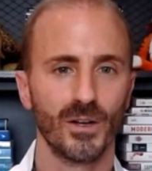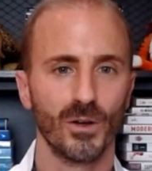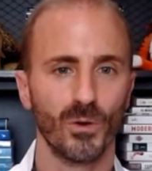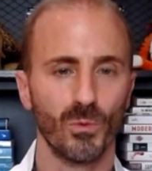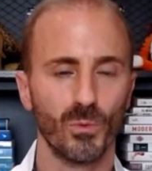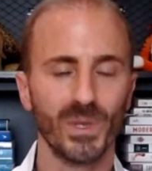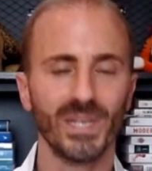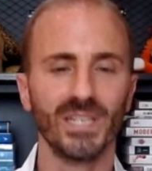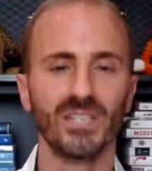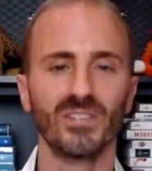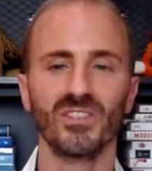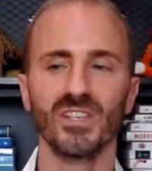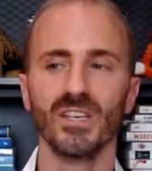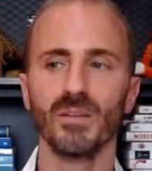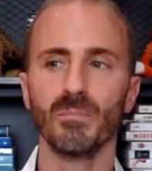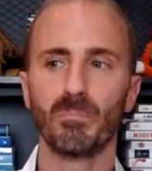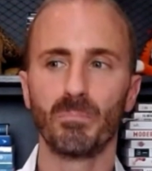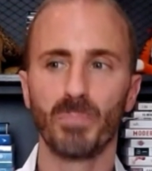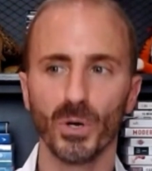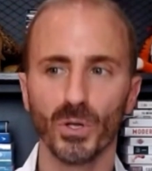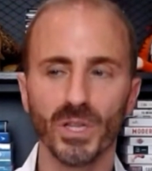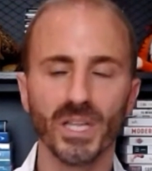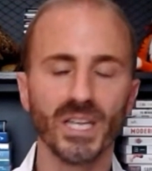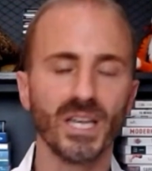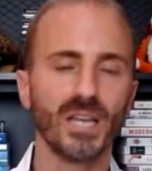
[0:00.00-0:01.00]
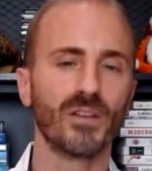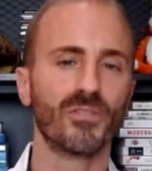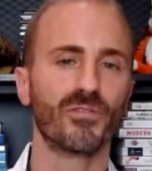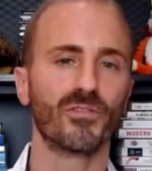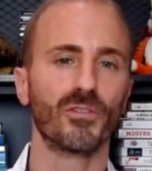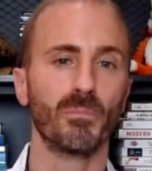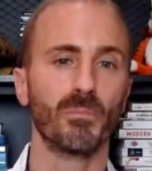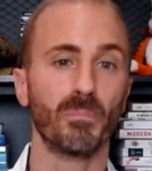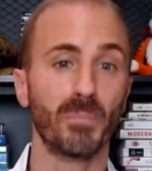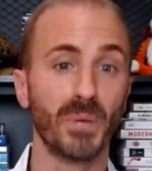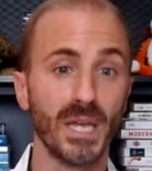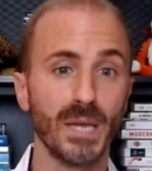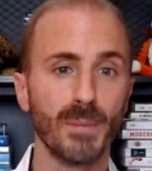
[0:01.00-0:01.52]
We see bullying
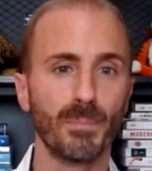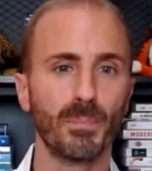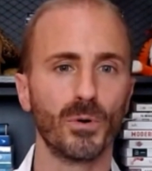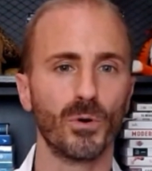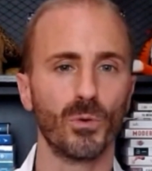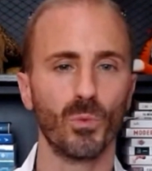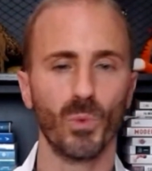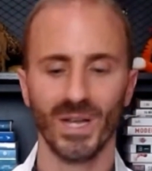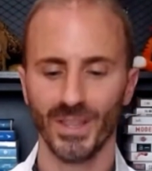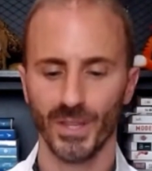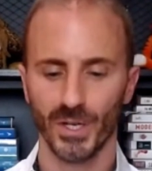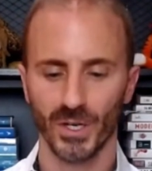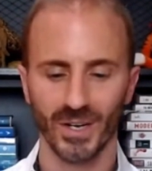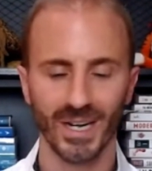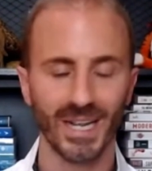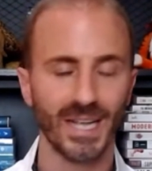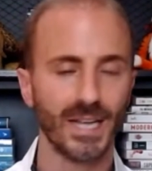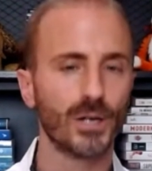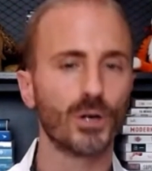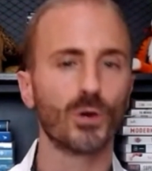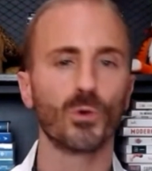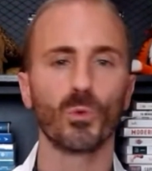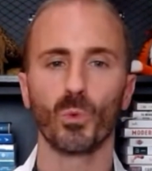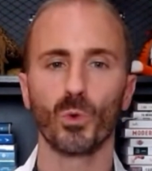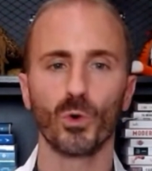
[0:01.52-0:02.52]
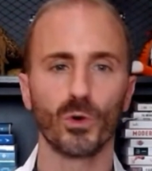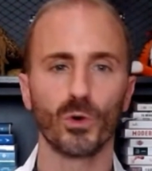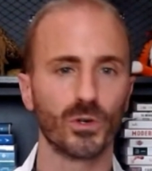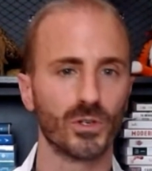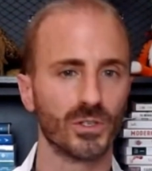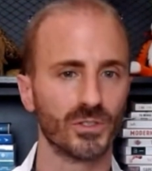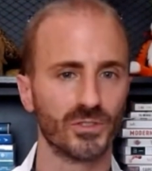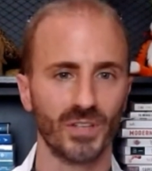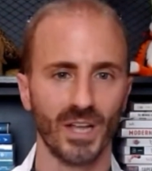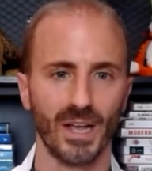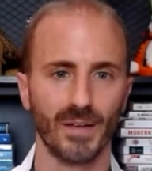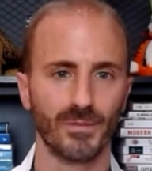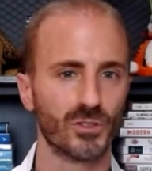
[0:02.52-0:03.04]
from people when their inner
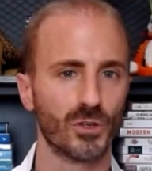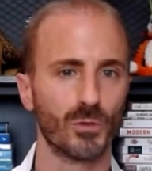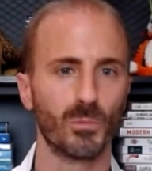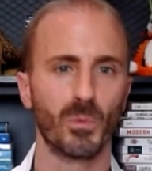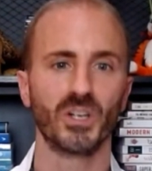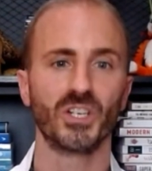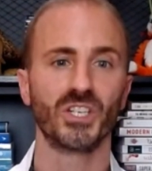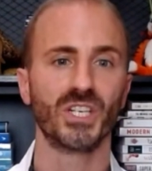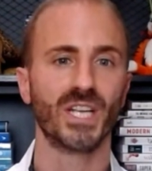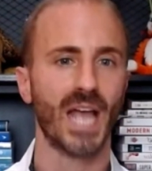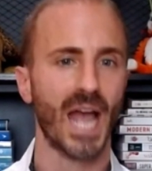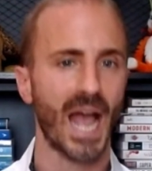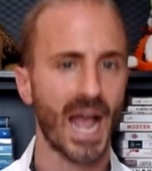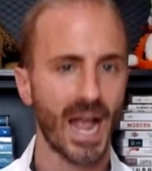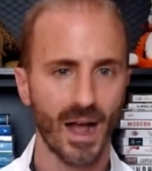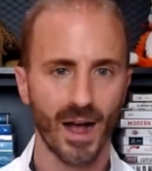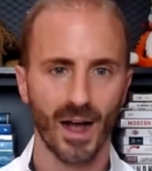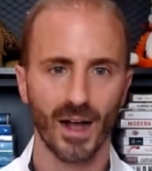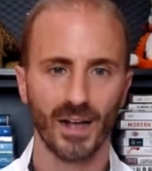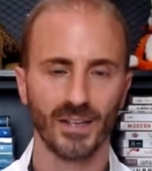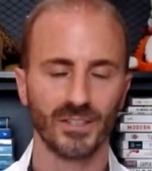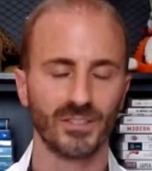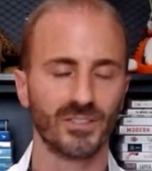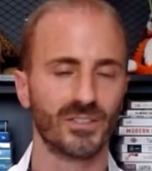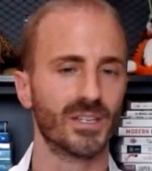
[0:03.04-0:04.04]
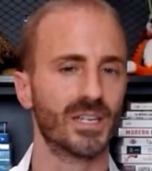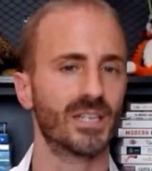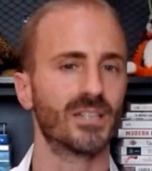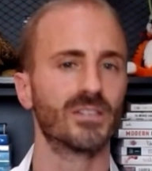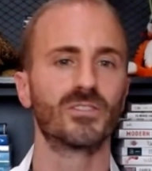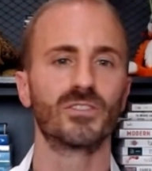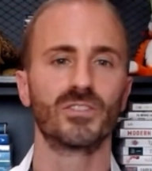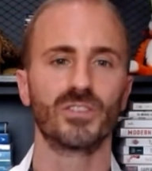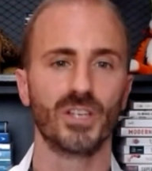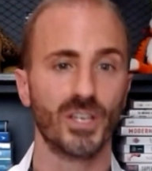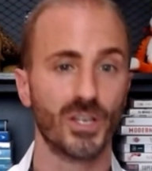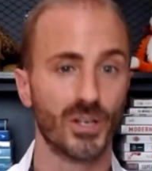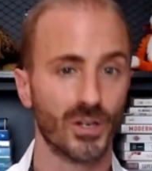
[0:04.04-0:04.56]
worlds have so much chaos,
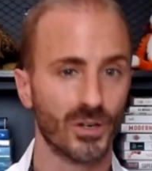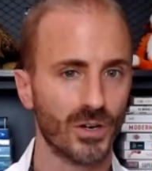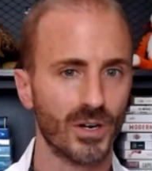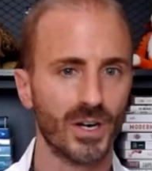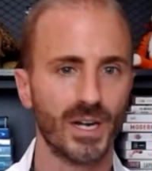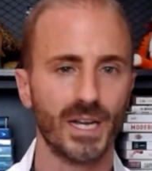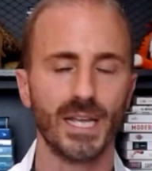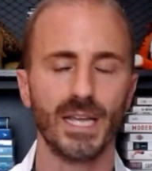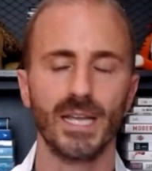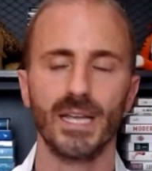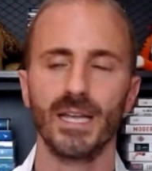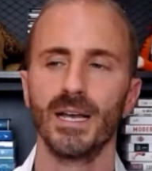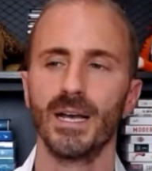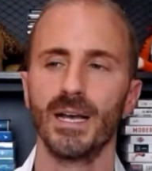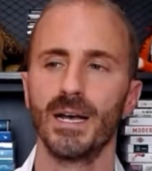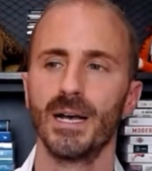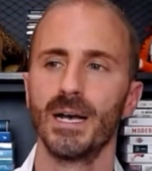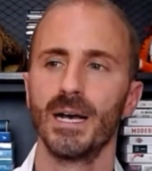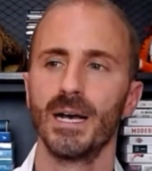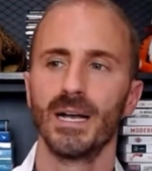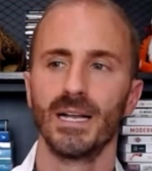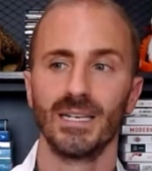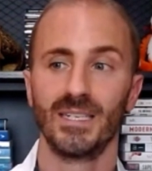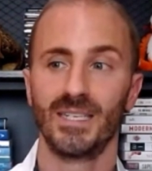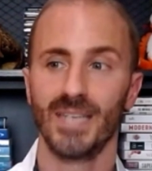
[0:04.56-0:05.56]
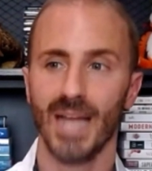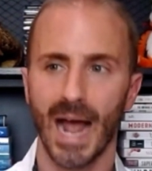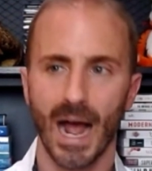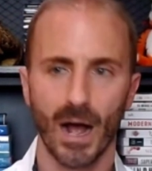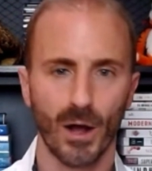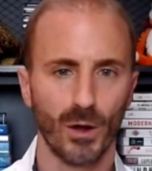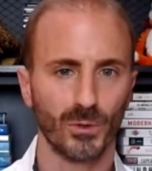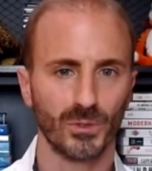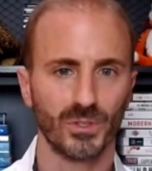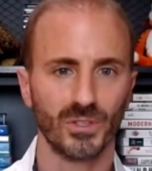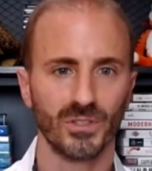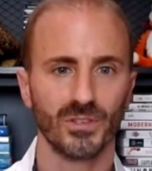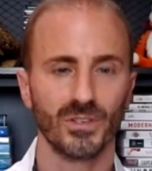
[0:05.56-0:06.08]
insecurity,
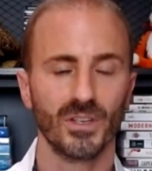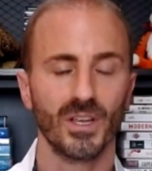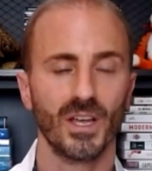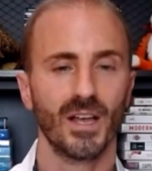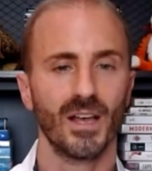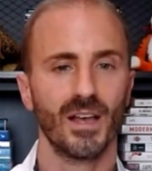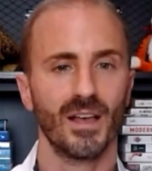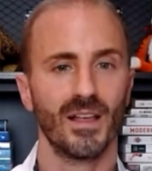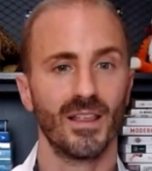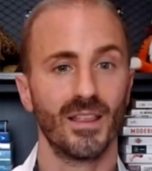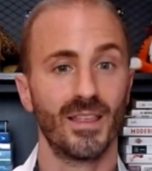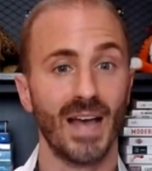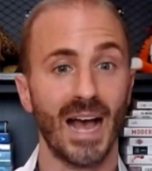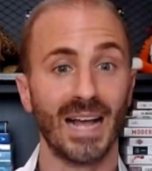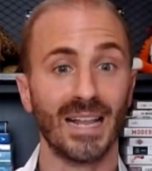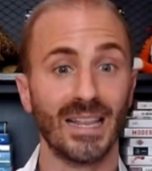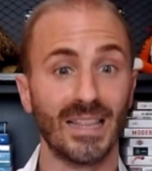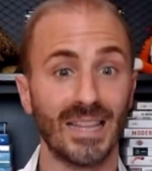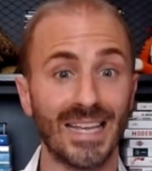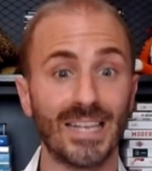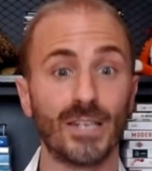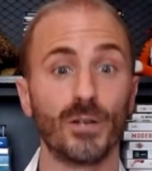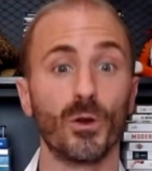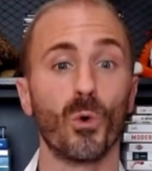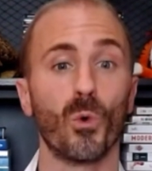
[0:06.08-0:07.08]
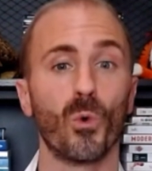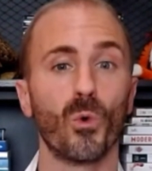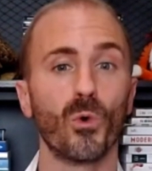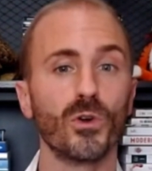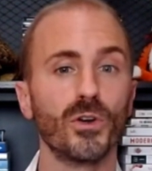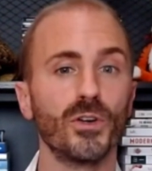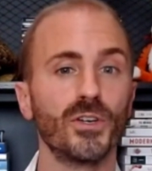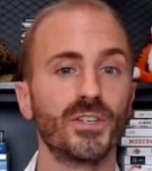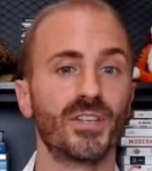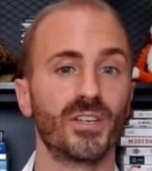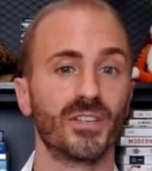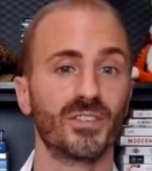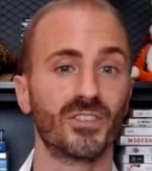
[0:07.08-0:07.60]
doubt, that in
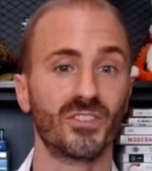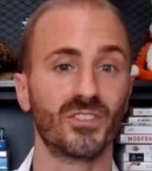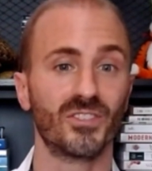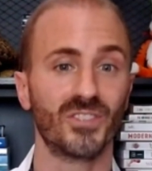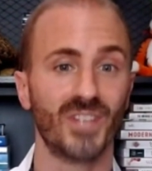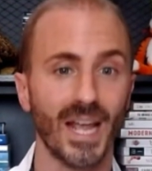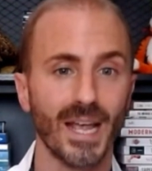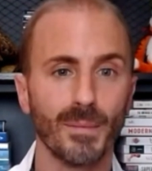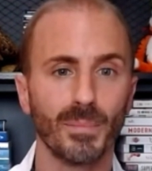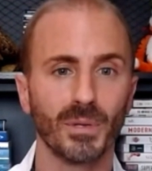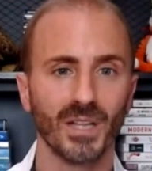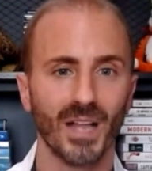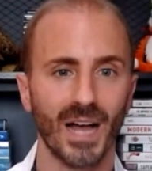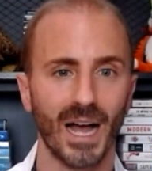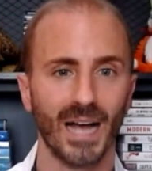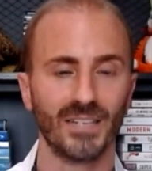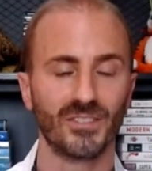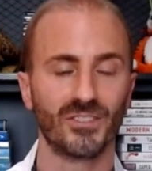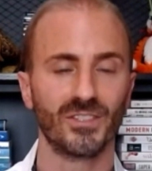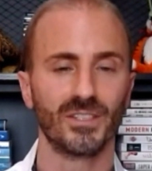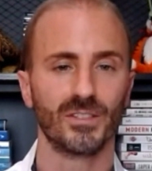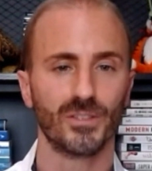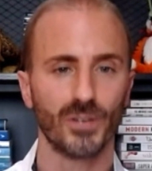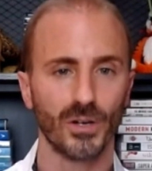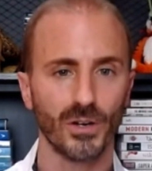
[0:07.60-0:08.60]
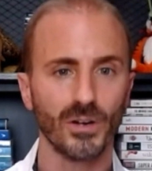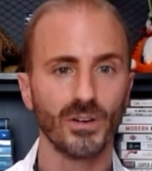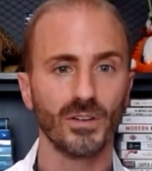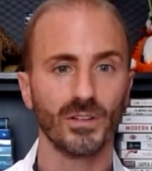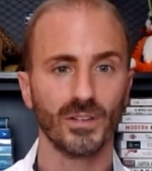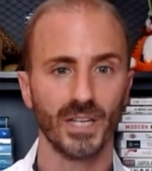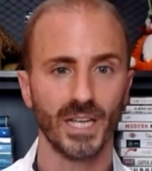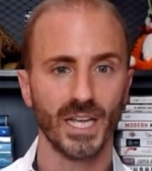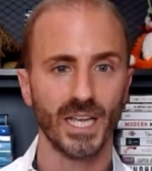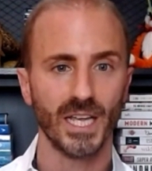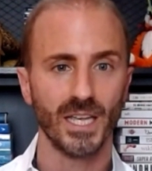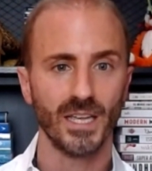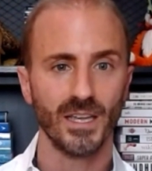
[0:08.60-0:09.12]
order to stabilize
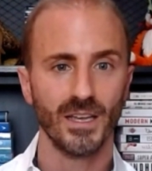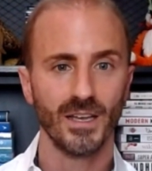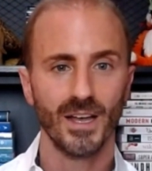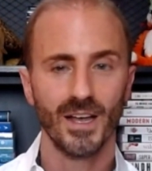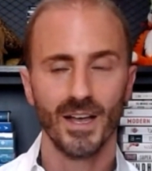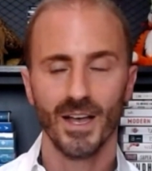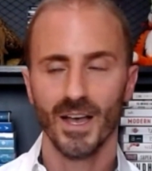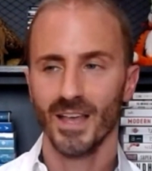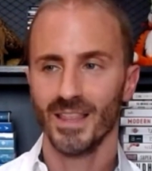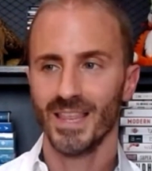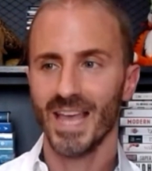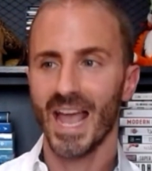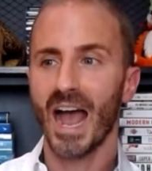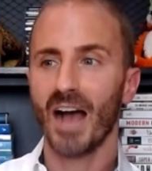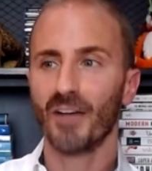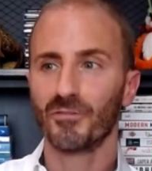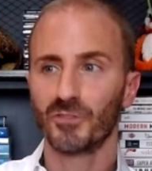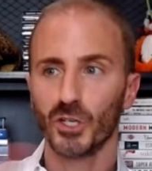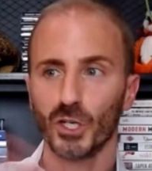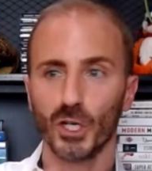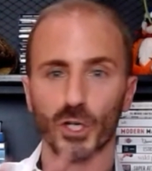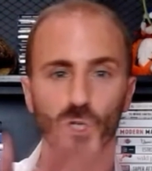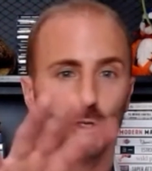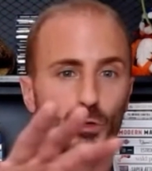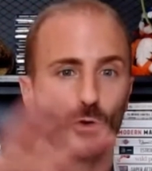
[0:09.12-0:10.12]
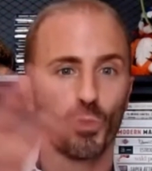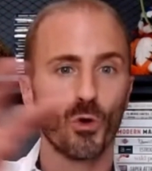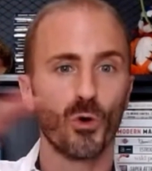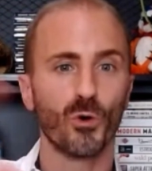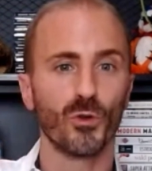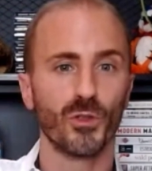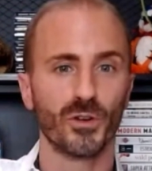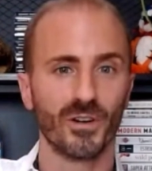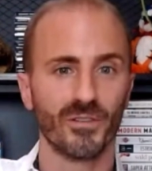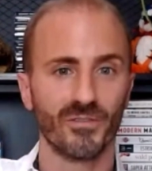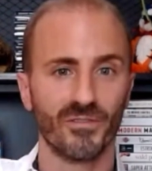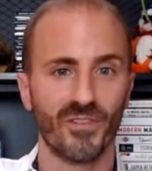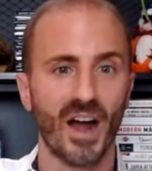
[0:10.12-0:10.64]
internally, they have to control
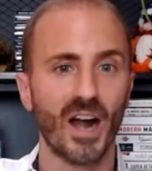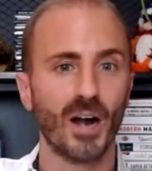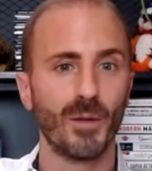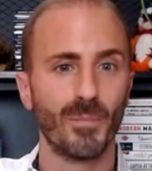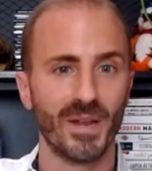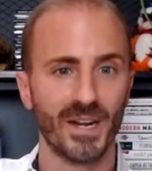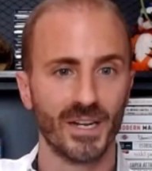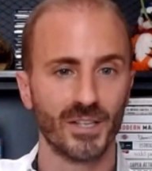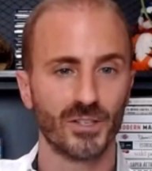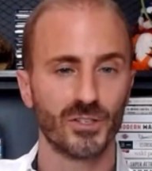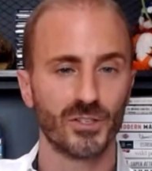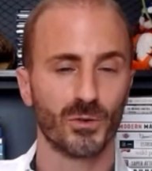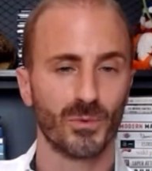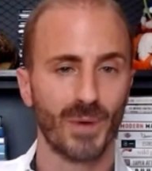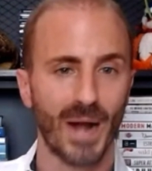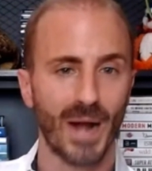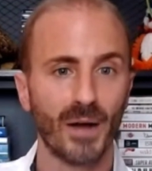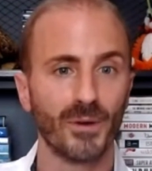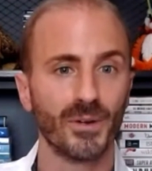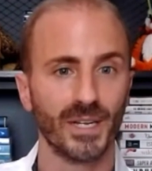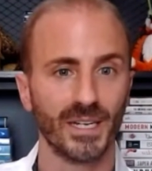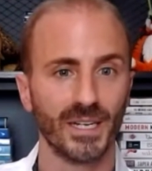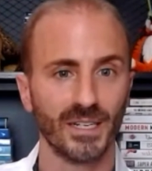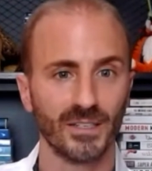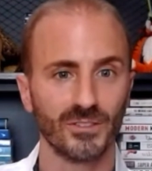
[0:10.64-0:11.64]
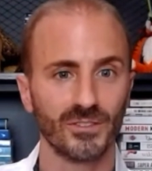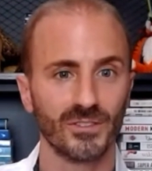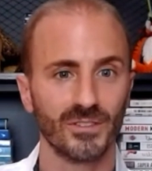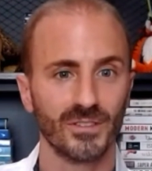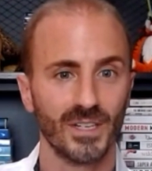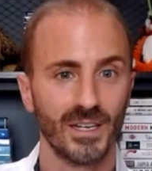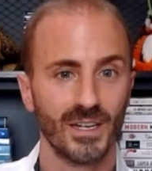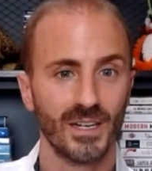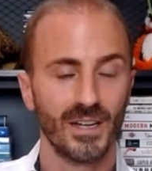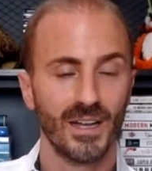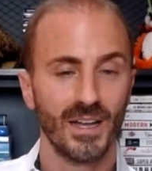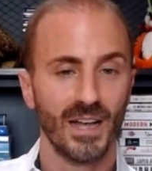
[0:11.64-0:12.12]
their environment and surroundings.